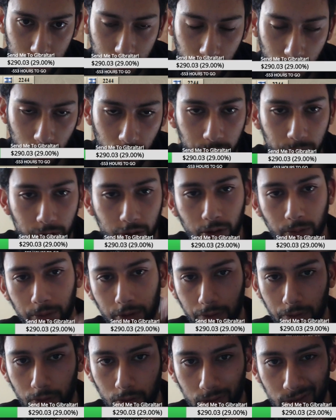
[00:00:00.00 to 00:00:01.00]
Oh, bishop
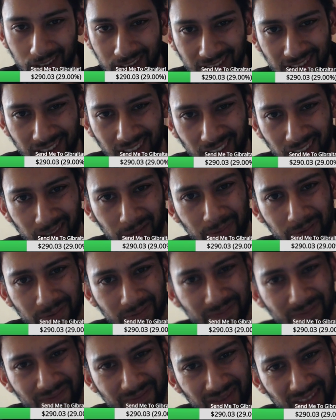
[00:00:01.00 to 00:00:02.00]
d4 doesn't help.
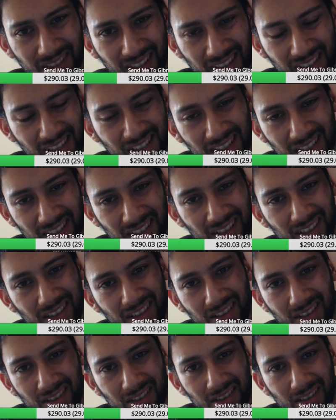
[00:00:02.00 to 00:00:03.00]

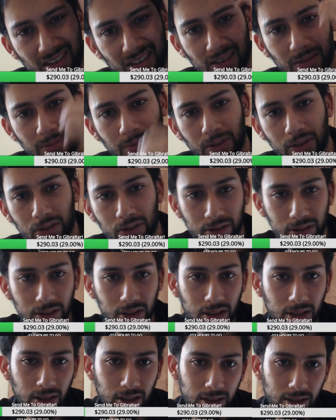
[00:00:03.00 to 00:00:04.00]
Ah, because the
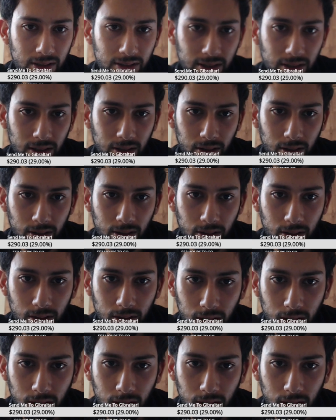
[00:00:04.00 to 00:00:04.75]
knight is hanging.